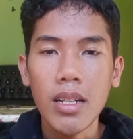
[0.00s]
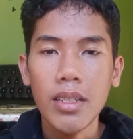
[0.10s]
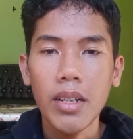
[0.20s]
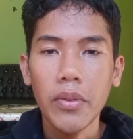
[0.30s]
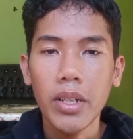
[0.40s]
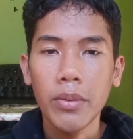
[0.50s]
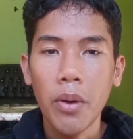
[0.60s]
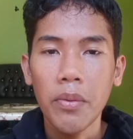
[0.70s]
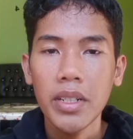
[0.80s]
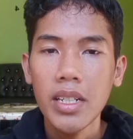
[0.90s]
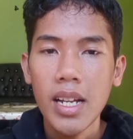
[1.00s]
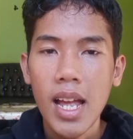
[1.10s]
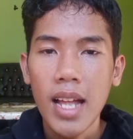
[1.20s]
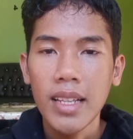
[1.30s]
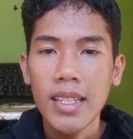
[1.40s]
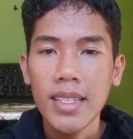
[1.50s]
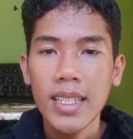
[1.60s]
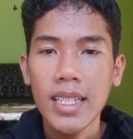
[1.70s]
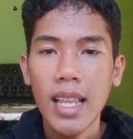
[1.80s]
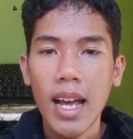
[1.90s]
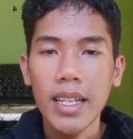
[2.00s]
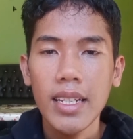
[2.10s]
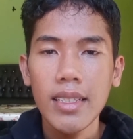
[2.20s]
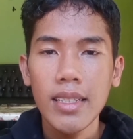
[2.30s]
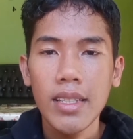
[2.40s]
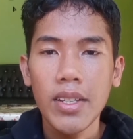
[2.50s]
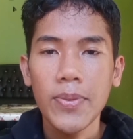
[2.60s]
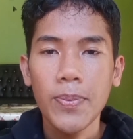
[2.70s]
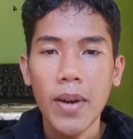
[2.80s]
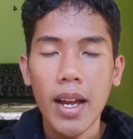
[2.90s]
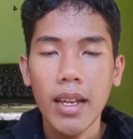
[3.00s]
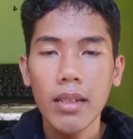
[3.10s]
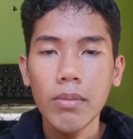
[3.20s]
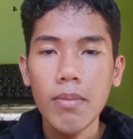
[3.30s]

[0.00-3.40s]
The Red Rover, The Sea Lion, The Spy.